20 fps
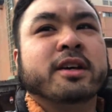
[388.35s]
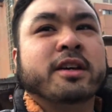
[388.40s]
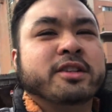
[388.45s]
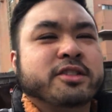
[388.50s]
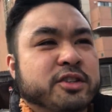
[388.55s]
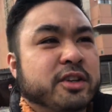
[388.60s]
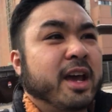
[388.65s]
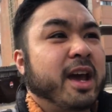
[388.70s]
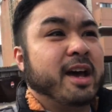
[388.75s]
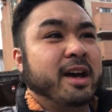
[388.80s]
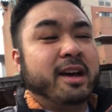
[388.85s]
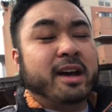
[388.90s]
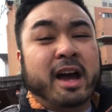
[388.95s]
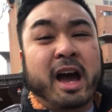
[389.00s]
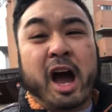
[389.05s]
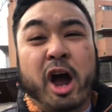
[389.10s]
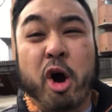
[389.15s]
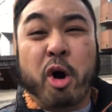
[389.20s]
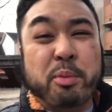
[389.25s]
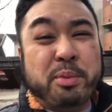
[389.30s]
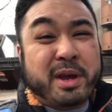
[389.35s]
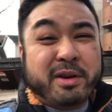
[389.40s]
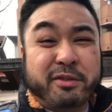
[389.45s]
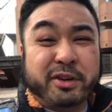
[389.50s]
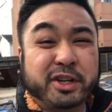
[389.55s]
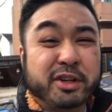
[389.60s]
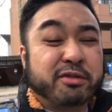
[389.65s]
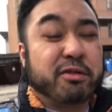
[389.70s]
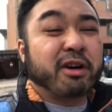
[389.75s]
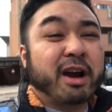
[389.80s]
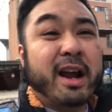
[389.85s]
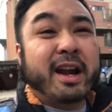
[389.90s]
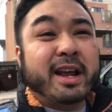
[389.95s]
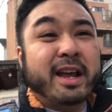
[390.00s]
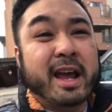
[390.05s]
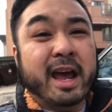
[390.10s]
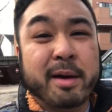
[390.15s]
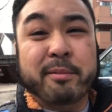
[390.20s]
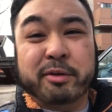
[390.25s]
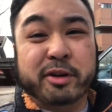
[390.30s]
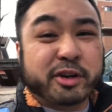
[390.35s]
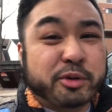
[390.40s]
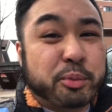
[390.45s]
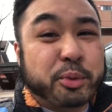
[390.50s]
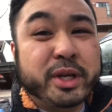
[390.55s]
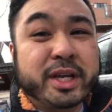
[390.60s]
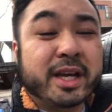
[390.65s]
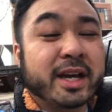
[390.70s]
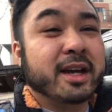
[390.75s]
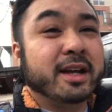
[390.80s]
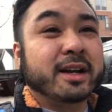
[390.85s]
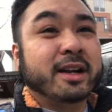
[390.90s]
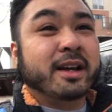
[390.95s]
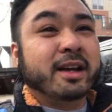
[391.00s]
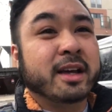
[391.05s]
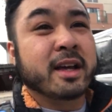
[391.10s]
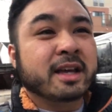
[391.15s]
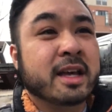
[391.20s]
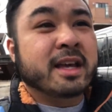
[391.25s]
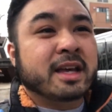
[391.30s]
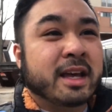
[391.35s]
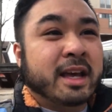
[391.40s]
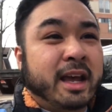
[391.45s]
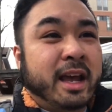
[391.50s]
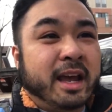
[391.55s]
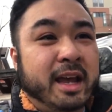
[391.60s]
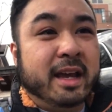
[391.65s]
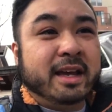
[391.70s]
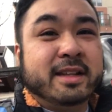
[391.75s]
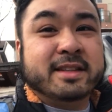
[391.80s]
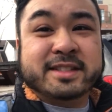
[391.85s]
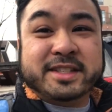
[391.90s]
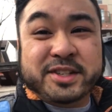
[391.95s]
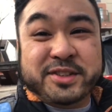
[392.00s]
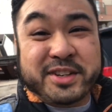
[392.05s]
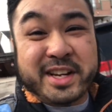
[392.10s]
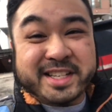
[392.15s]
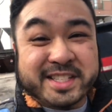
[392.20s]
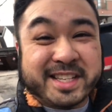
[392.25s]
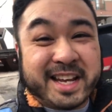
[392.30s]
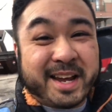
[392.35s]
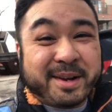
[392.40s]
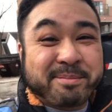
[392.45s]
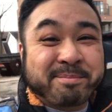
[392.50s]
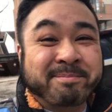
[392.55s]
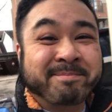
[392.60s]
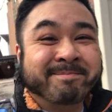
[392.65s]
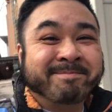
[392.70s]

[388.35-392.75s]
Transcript: So yeah, I hope you have a good Friday, have a good weekend, and see you next time.